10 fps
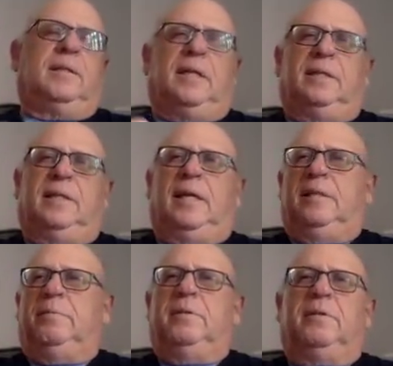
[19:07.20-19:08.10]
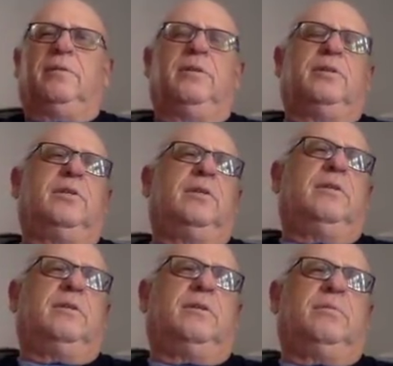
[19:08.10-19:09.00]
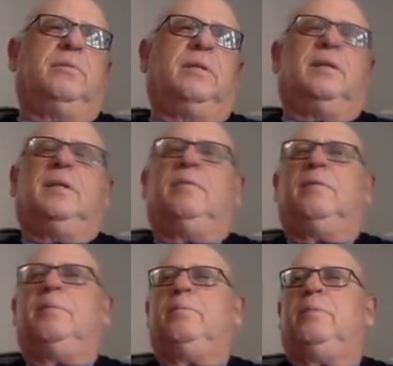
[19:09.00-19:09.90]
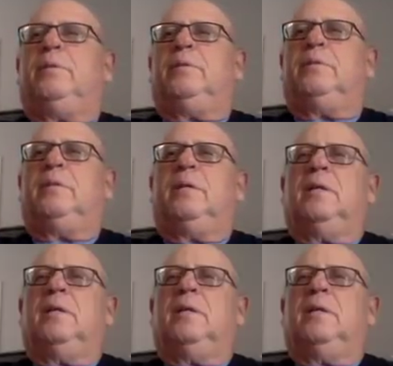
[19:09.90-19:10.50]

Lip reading: that attachment to Krishna, to really give up one's